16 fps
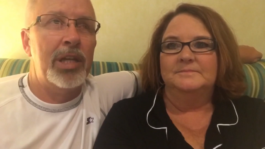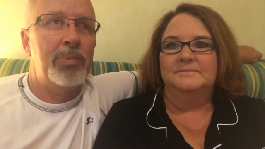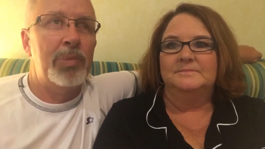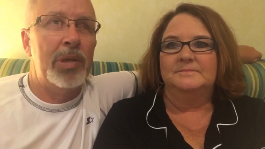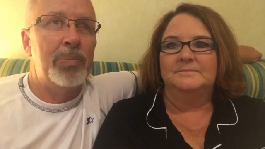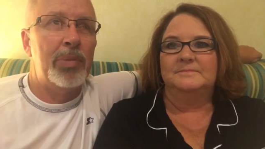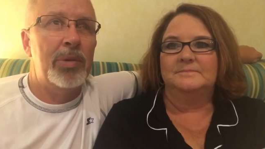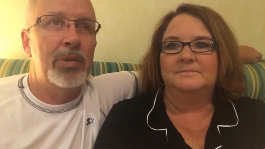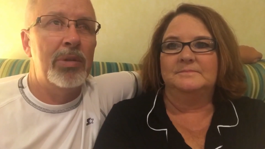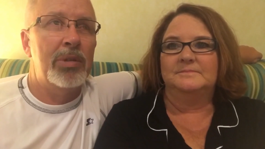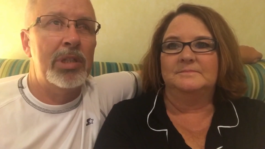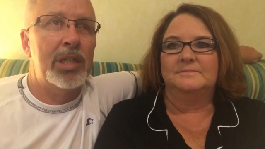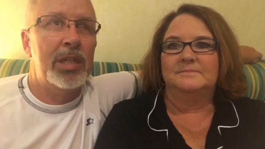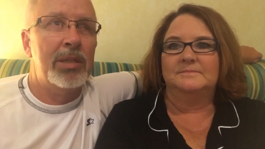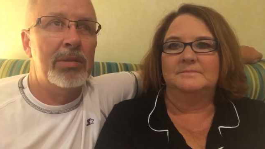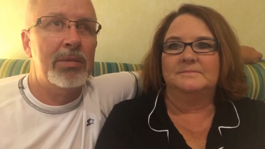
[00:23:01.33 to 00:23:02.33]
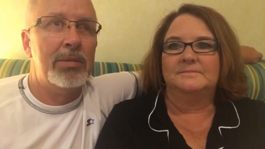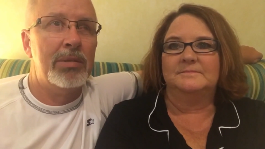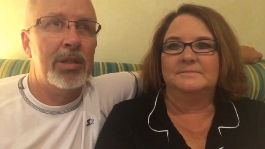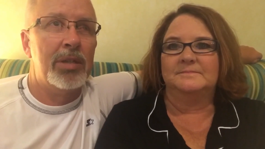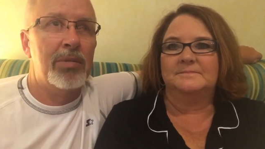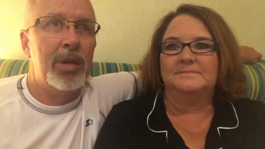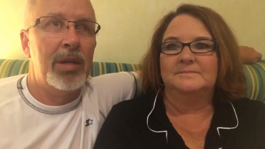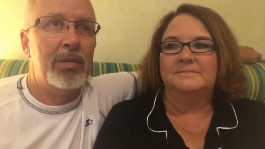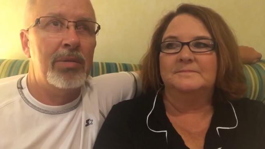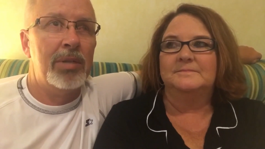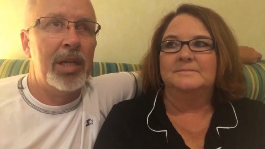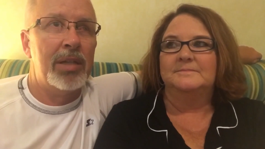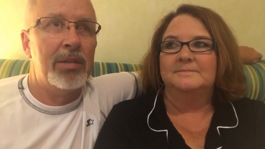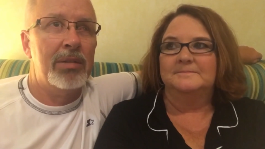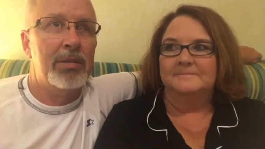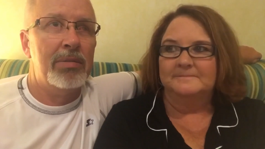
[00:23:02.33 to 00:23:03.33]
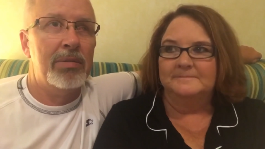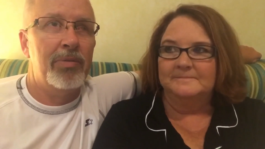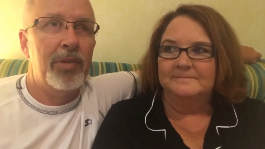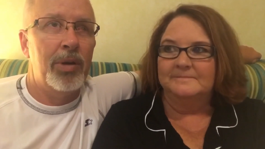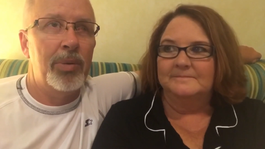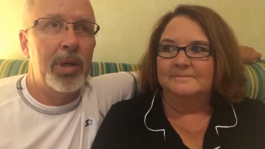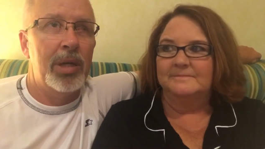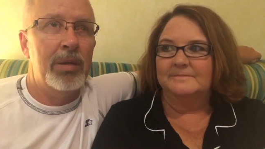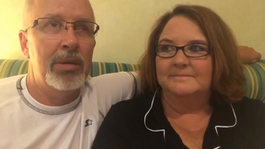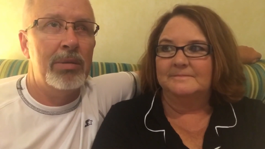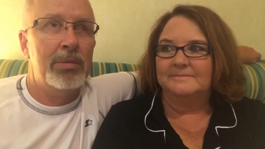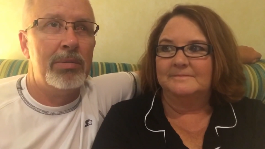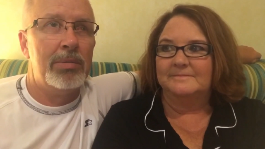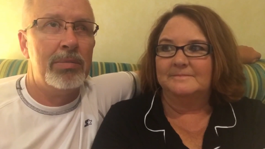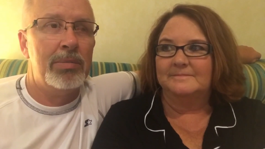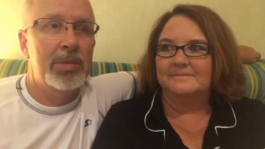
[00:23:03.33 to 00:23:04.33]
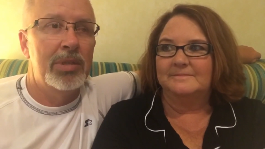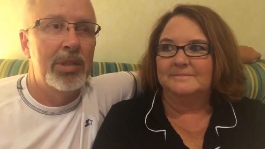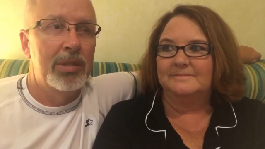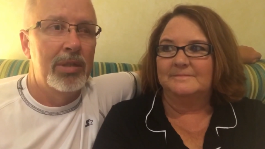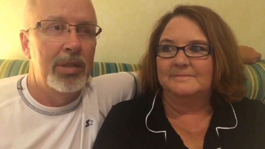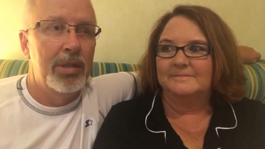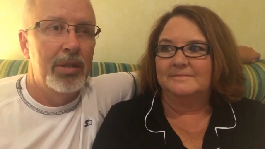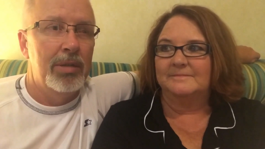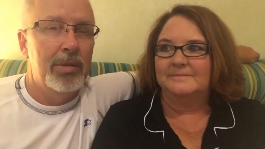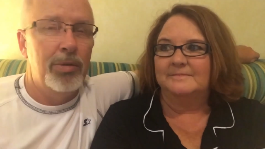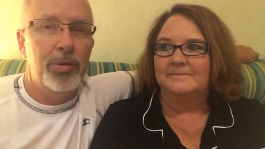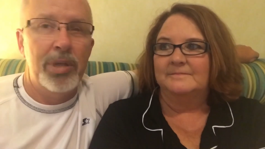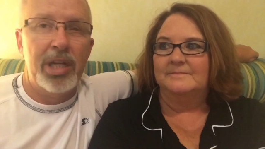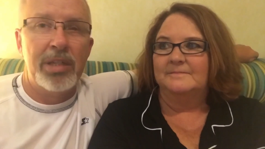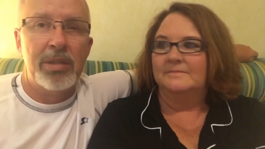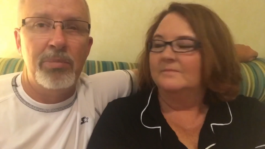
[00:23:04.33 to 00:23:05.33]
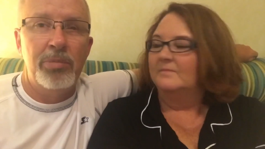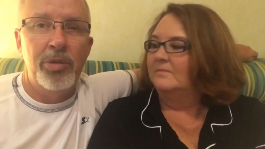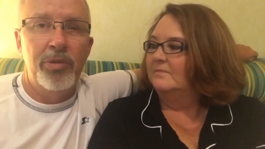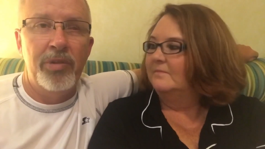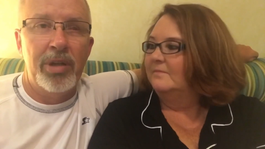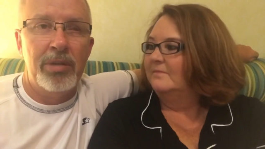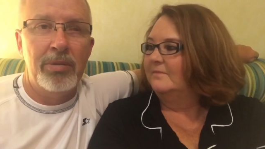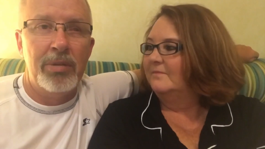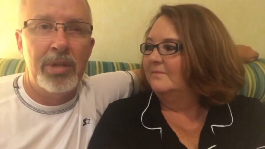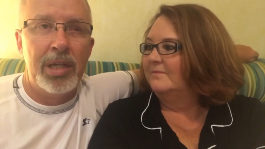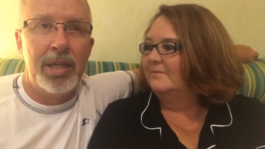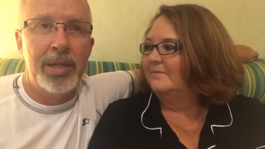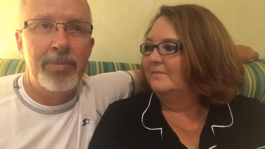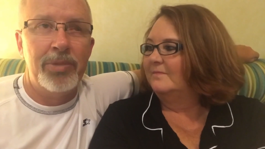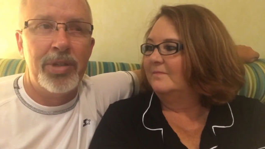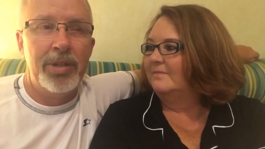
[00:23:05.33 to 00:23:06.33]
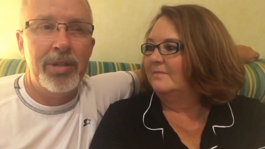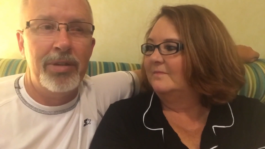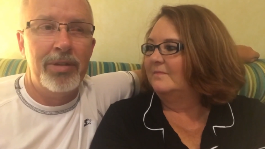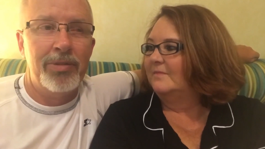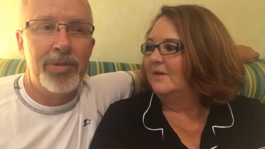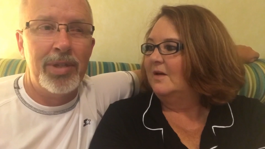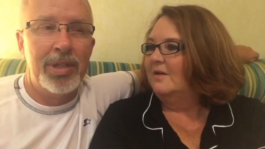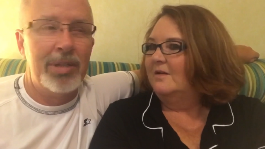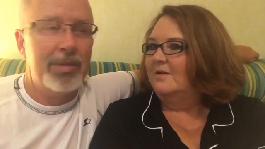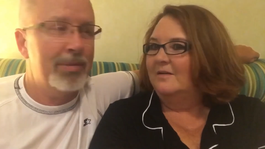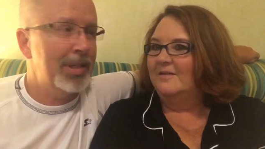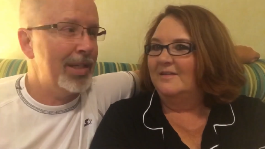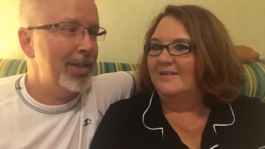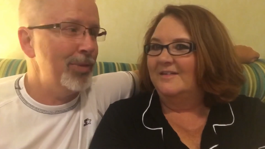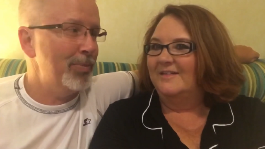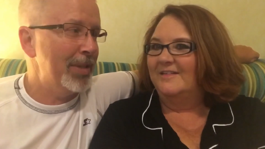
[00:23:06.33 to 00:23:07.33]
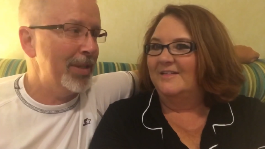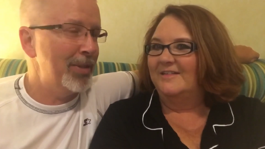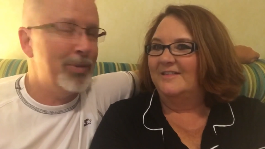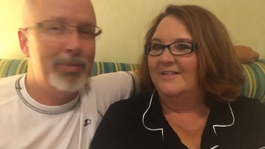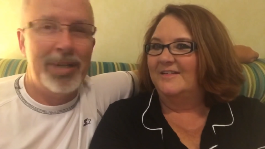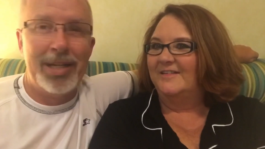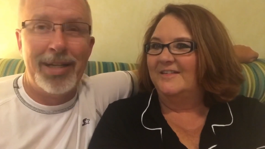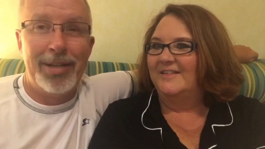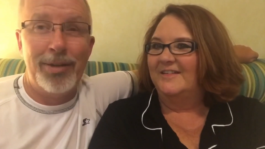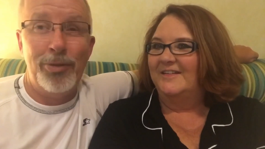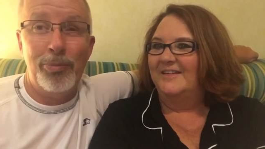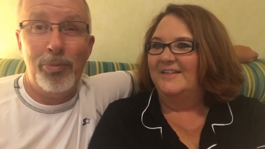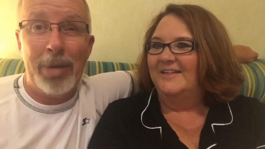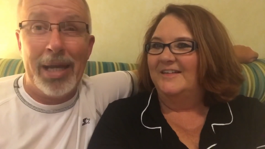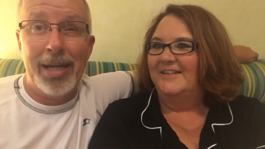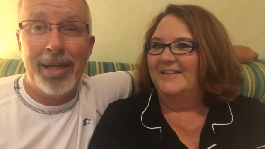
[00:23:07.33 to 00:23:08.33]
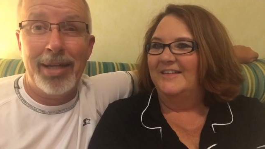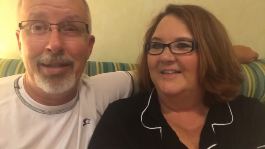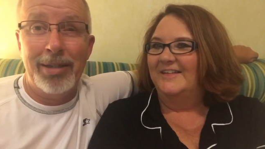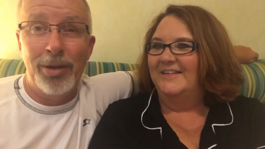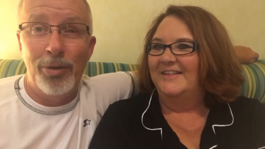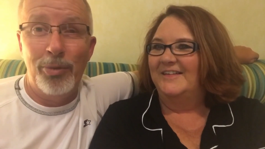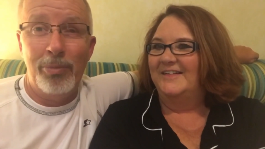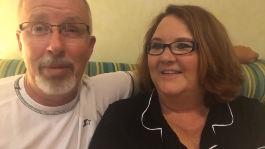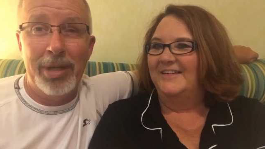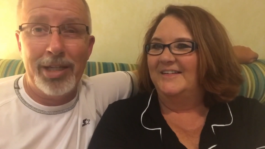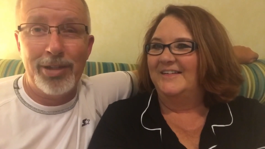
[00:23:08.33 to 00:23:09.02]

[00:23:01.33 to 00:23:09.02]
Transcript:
Speaker 1: people, and they, the crowd got the vote on who got to move on, and I'm sitting there thinking, well, I hope I don't make I hope I don't make the